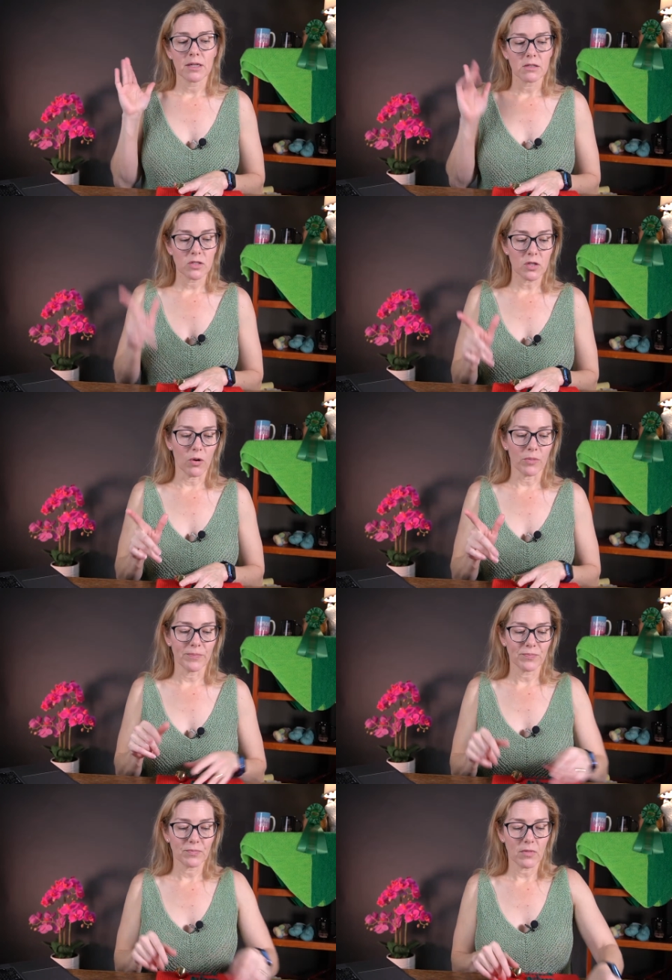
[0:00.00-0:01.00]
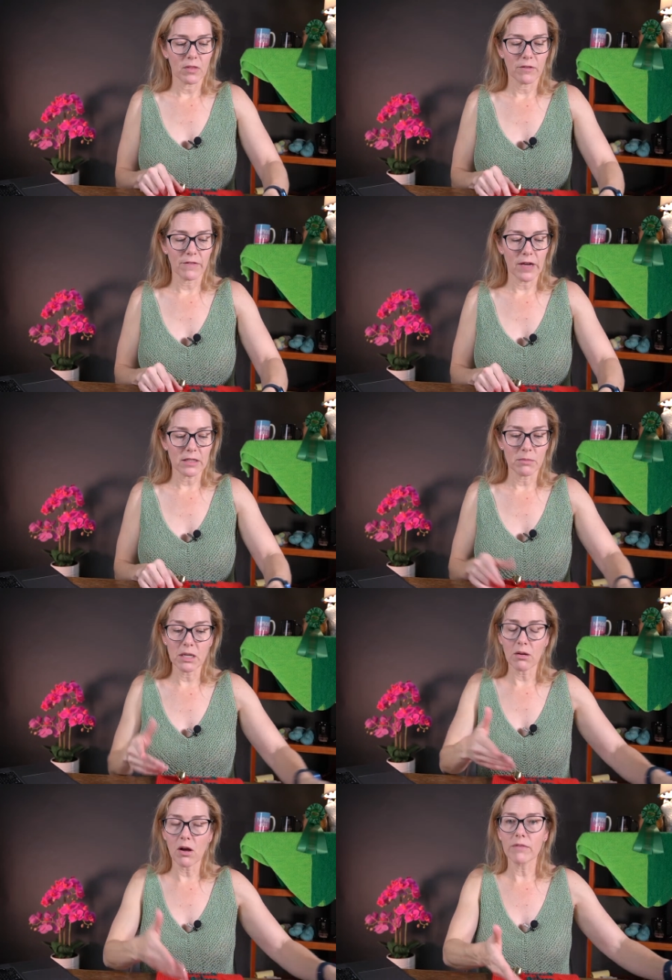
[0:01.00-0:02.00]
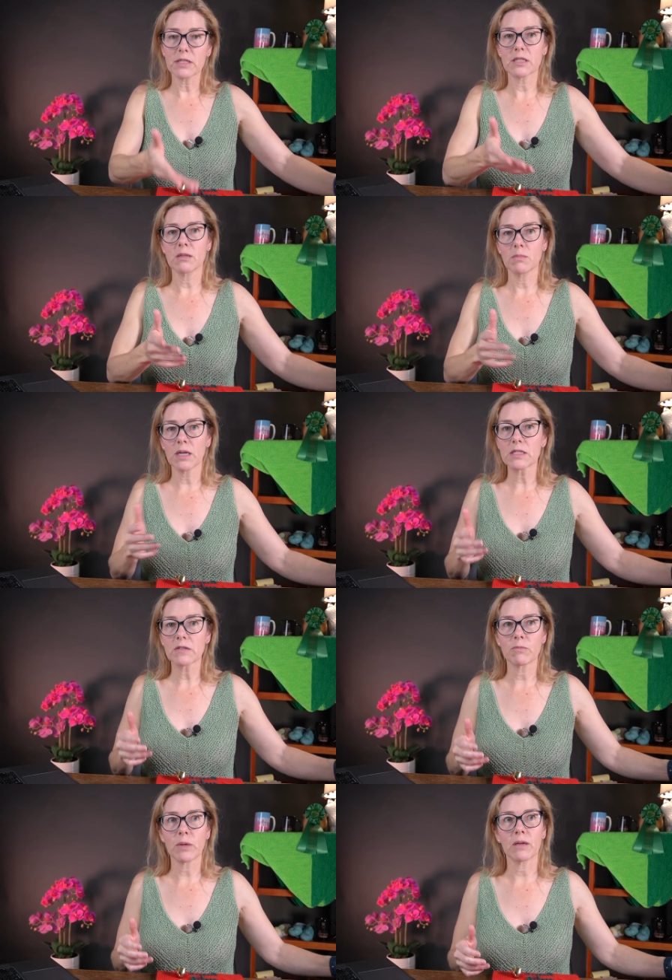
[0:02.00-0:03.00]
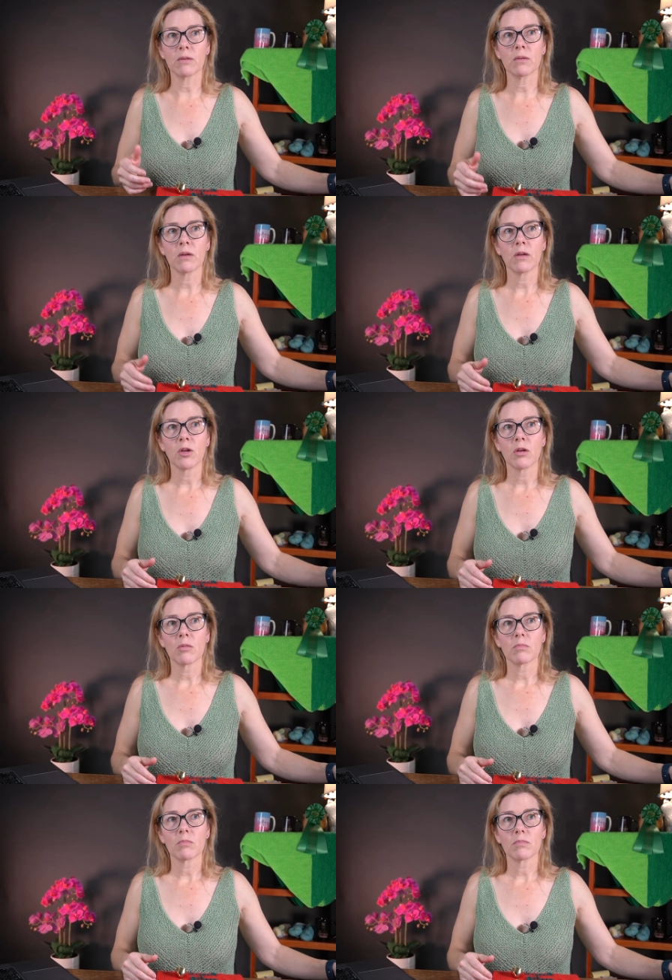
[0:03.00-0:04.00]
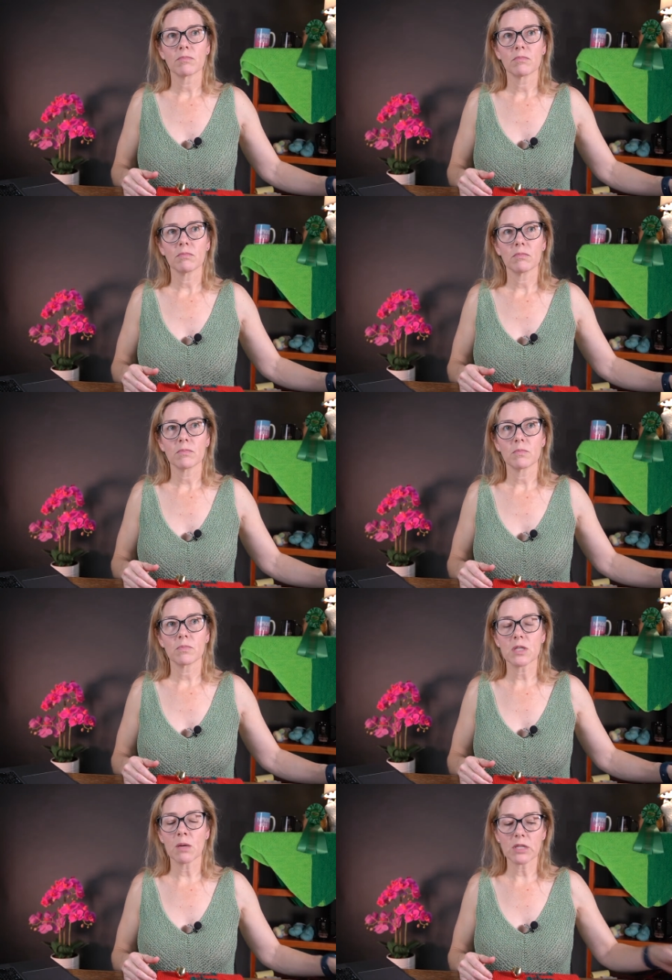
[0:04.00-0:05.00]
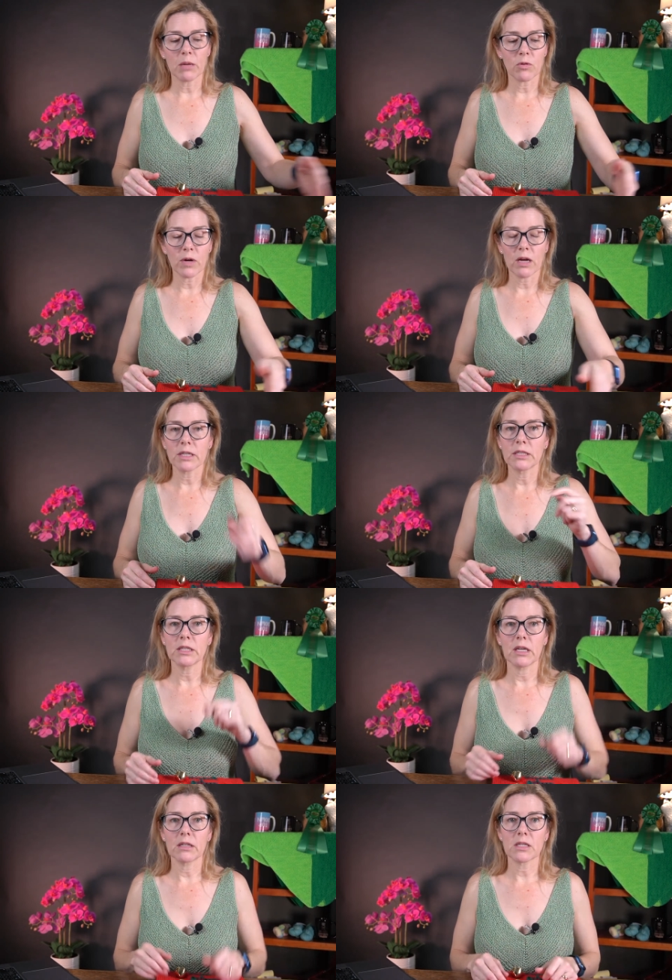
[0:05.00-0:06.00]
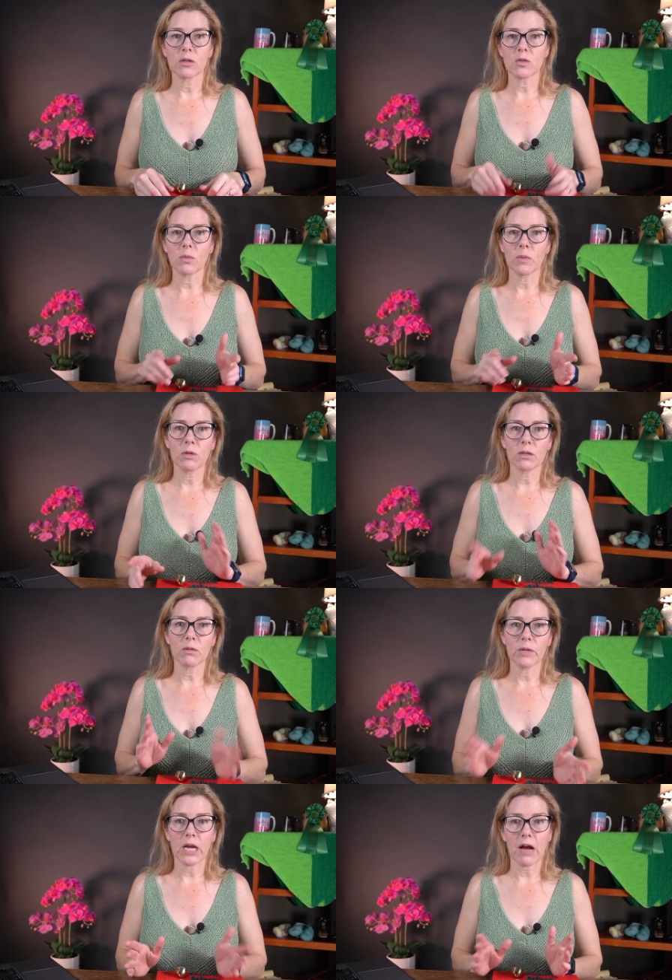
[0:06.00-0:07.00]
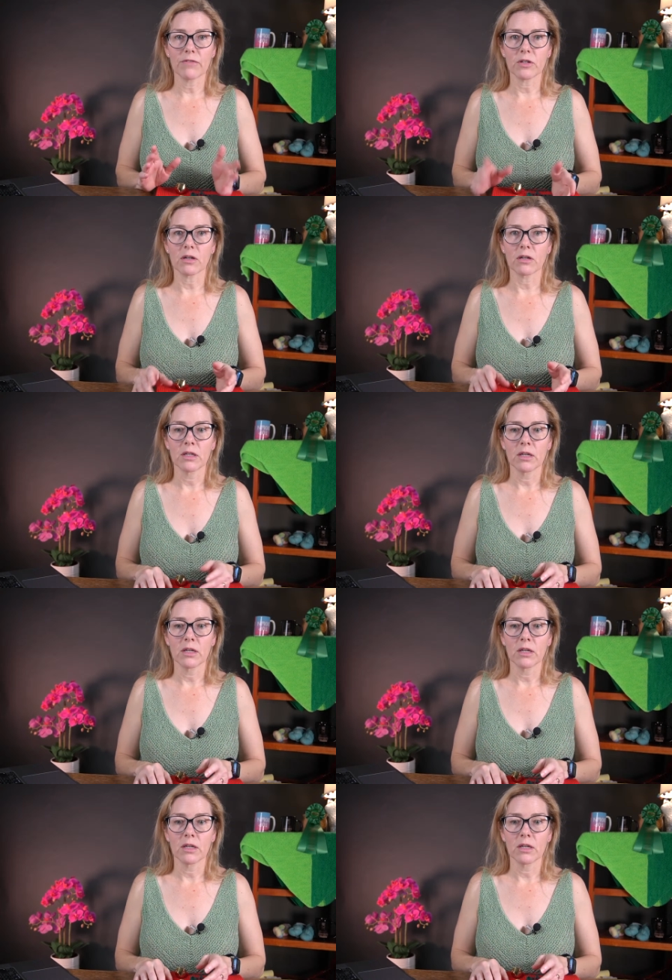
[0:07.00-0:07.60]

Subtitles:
So the fact, I mean, it obviously must have been sometime around 1986 or maybe a little bit after,